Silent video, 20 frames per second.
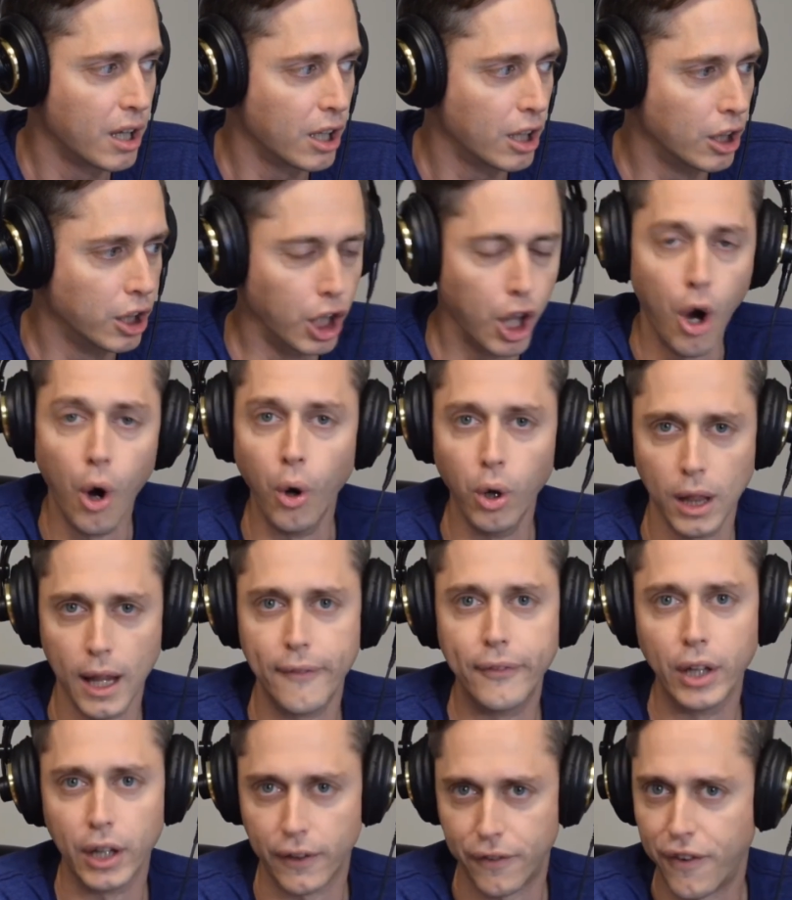
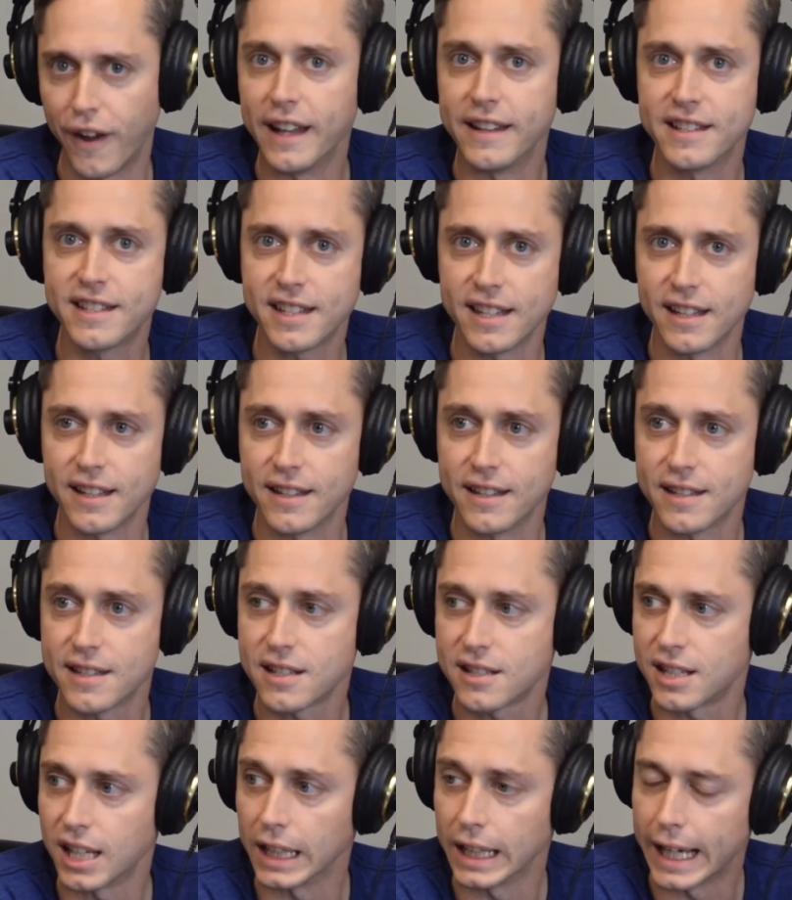low-level offenses
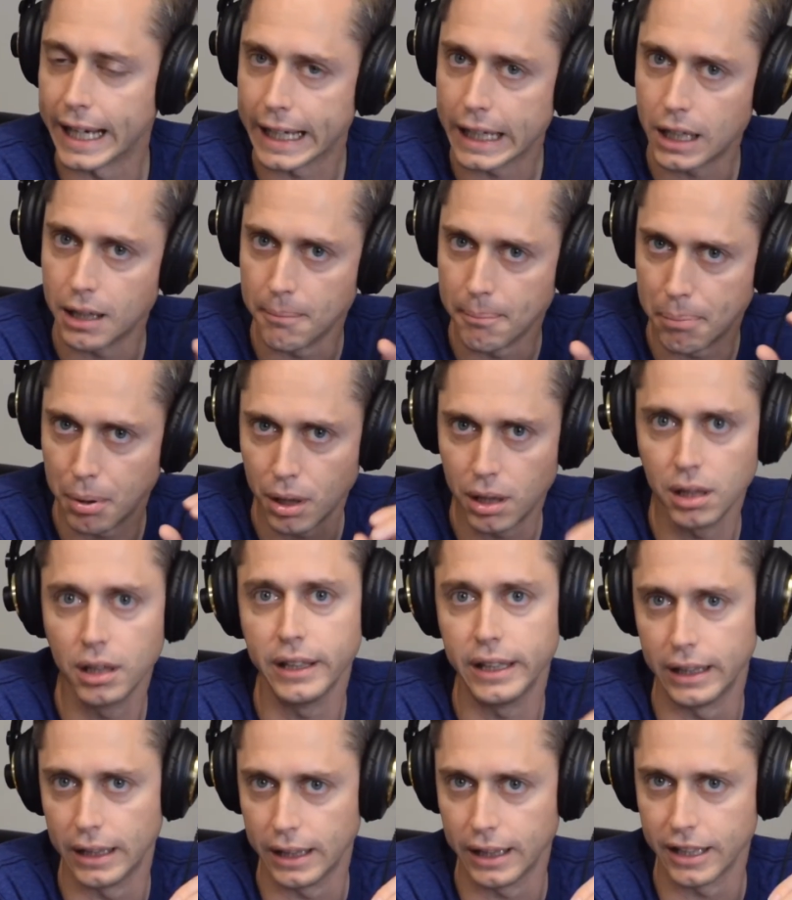to like
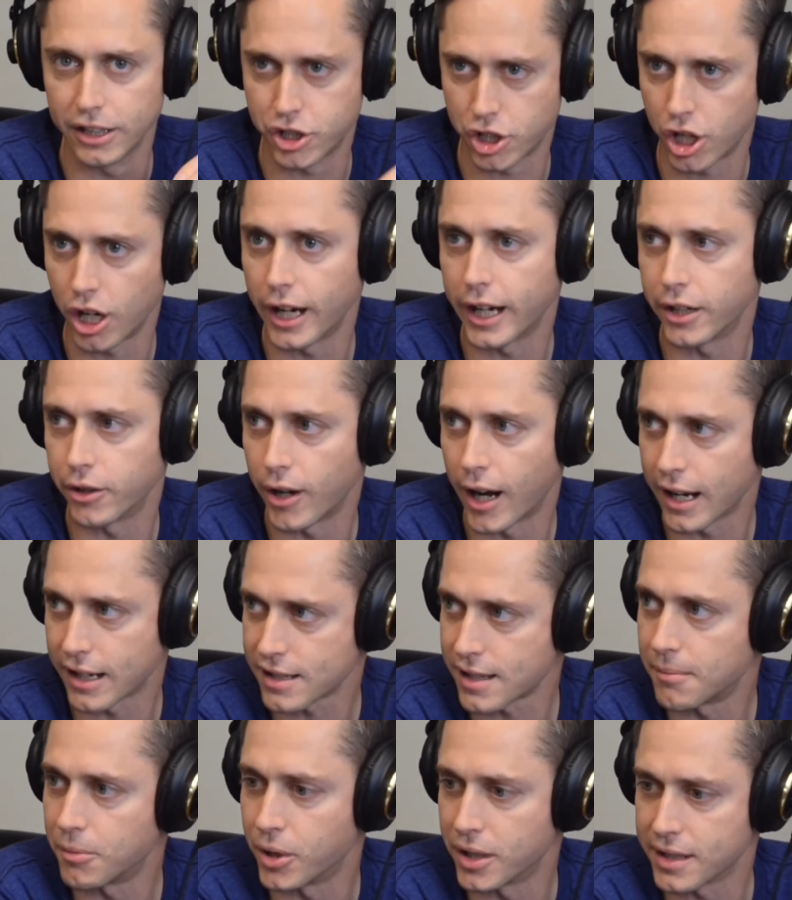completely train wreck
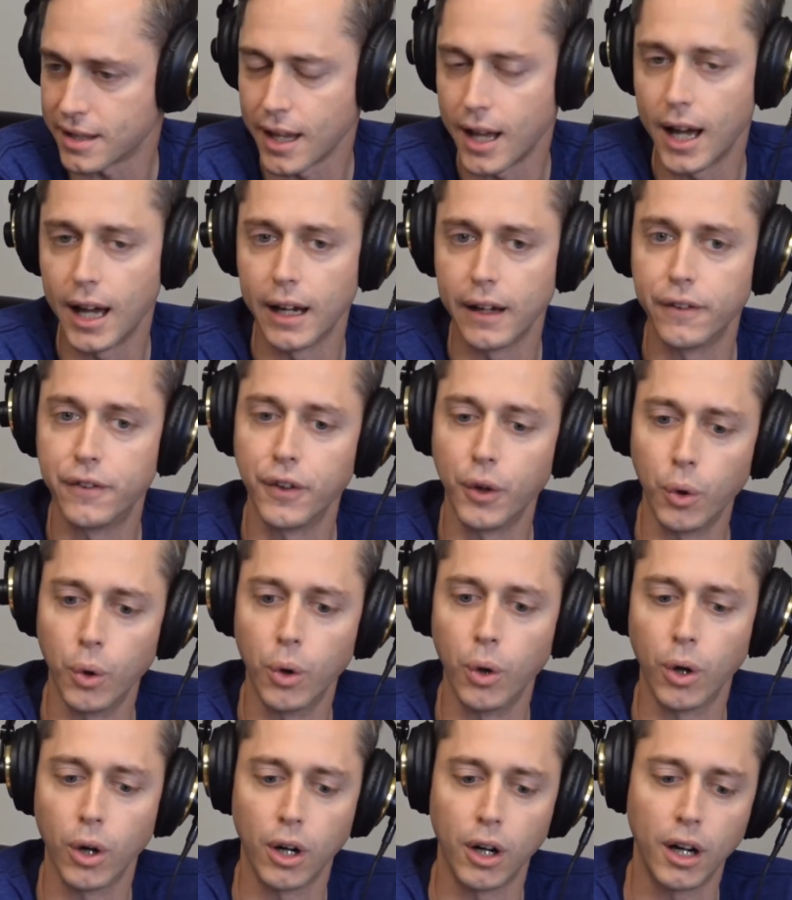someone's life, right,
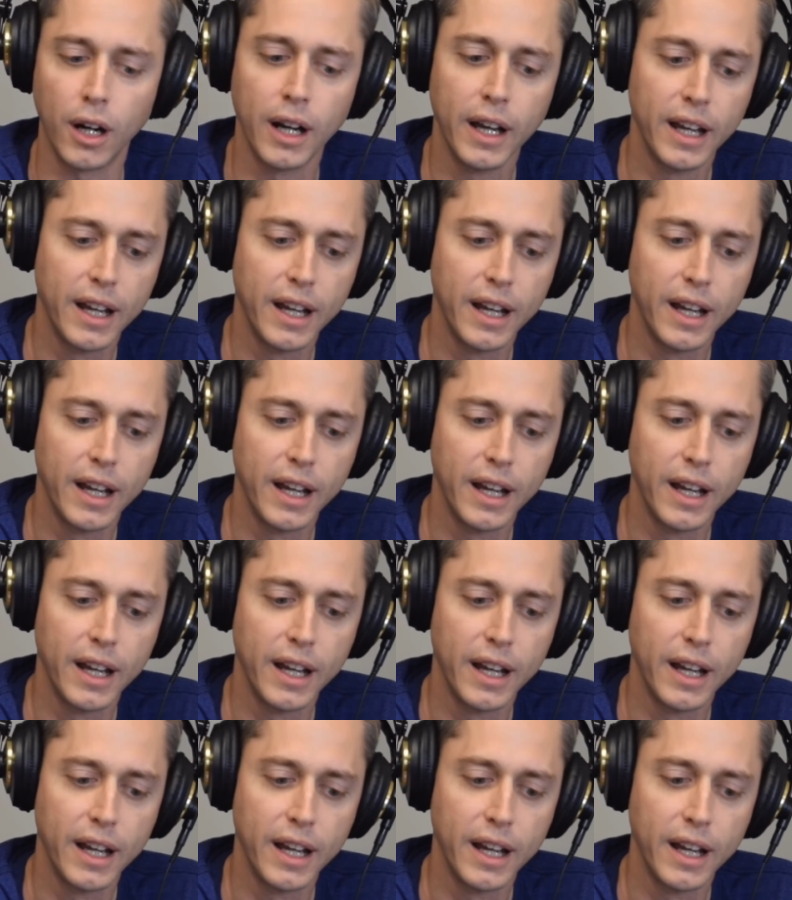or